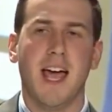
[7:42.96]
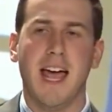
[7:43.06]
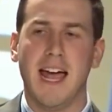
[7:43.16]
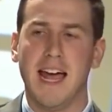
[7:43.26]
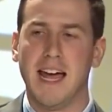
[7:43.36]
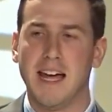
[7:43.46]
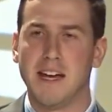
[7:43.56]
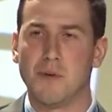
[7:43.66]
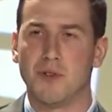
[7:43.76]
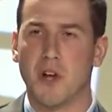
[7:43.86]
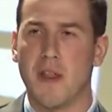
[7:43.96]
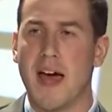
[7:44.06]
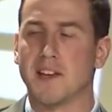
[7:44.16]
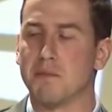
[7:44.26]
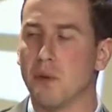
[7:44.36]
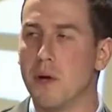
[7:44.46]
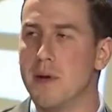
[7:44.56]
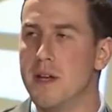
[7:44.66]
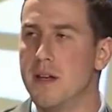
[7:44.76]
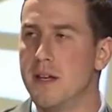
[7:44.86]
And it was on that
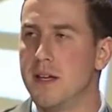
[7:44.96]
deployment